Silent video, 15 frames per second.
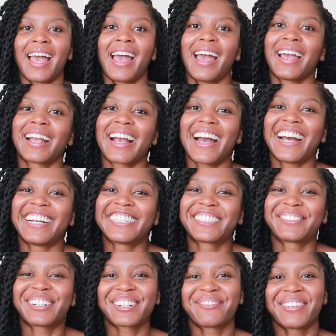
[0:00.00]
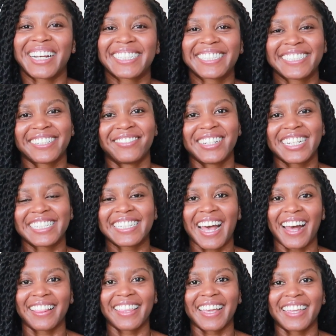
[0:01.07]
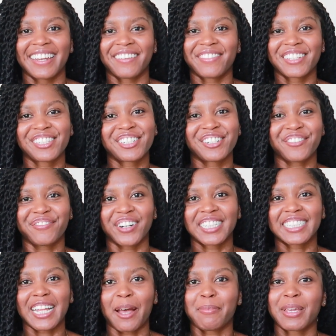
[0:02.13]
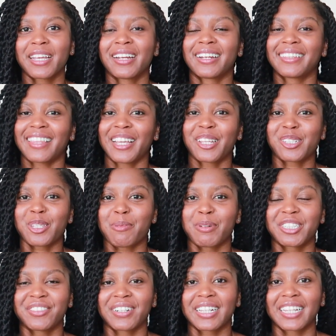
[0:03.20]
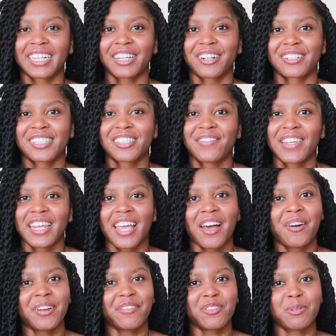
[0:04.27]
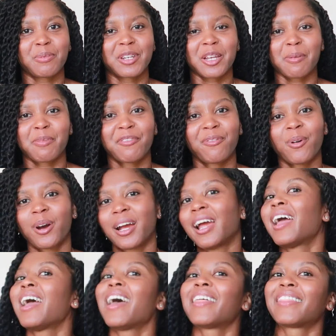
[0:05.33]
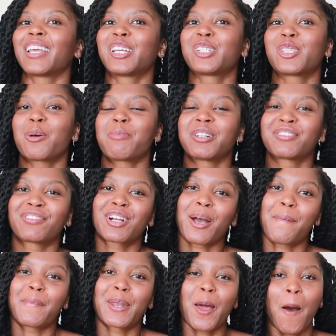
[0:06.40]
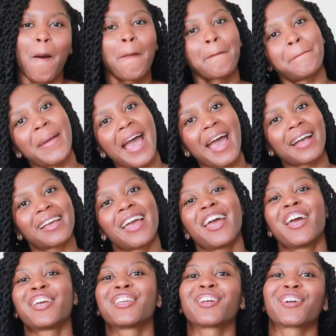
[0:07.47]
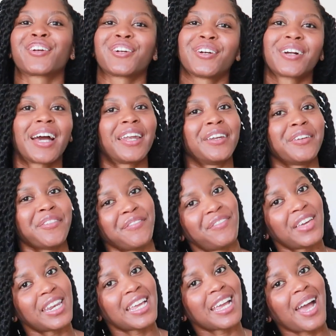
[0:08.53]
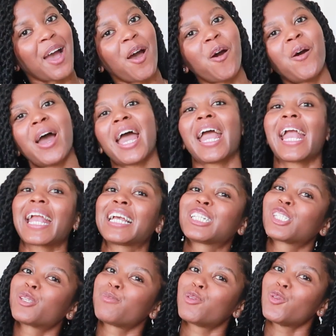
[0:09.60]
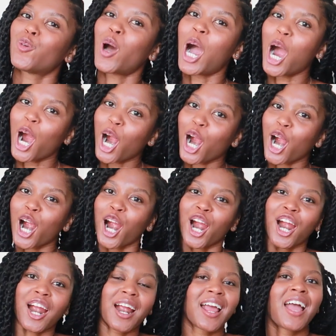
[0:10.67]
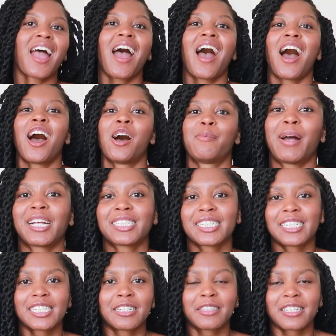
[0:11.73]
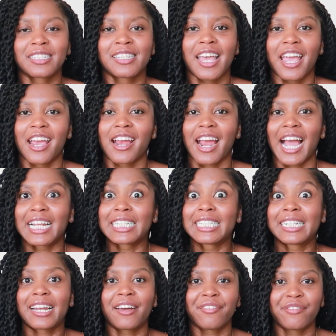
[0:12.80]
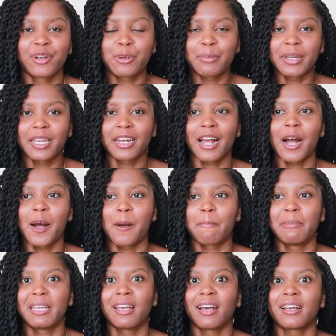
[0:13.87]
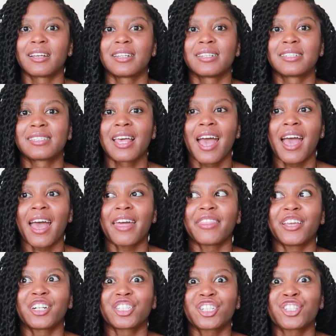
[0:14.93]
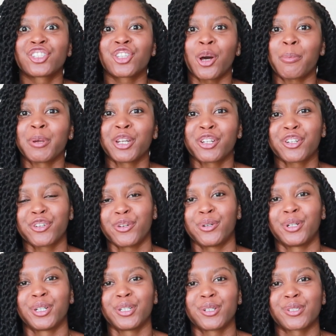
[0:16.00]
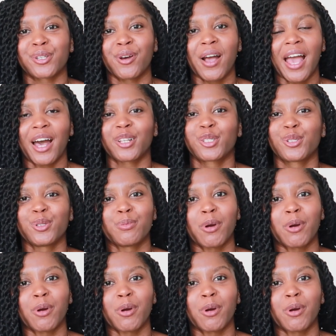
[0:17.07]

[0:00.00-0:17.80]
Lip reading: Hey guys, welcome back to Living in Thailand. If this is your first time here, thank you so much for clicking on this video. If you've been here before, thank you so much for coming on back. Your girl got a new video and some new hair. I actually did this hair. I did not film it because there's just so many tutorials on how to do